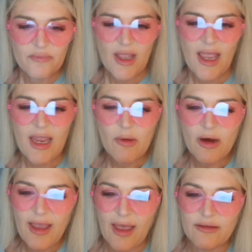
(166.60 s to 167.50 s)
Amar
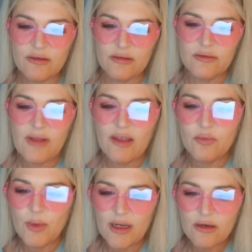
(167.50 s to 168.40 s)
Castle has
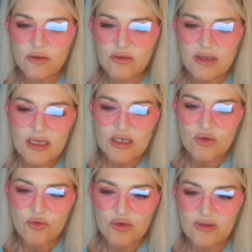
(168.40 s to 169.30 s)
been under siege
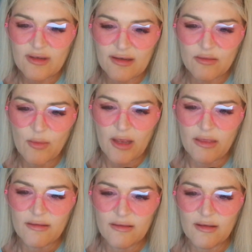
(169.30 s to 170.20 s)
for 6
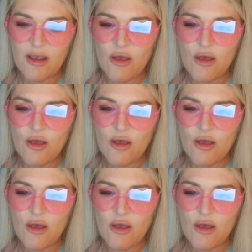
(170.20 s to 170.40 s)
months.